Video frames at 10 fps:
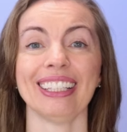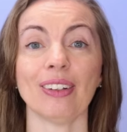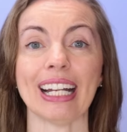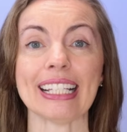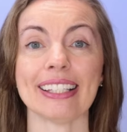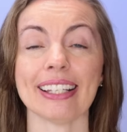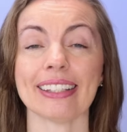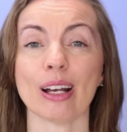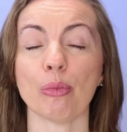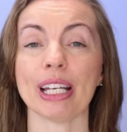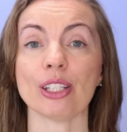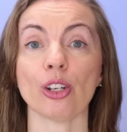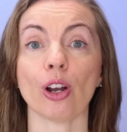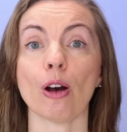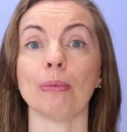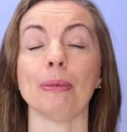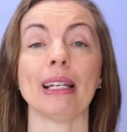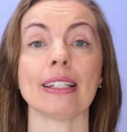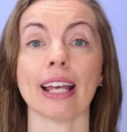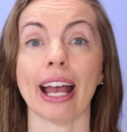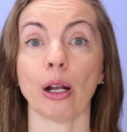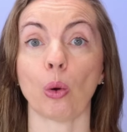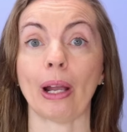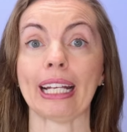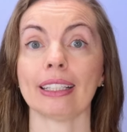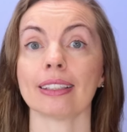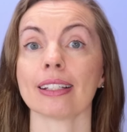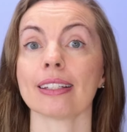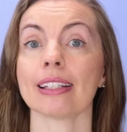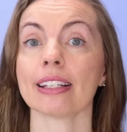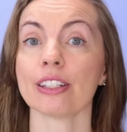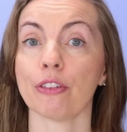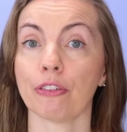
Now let's see some ways to compliment acquaintances,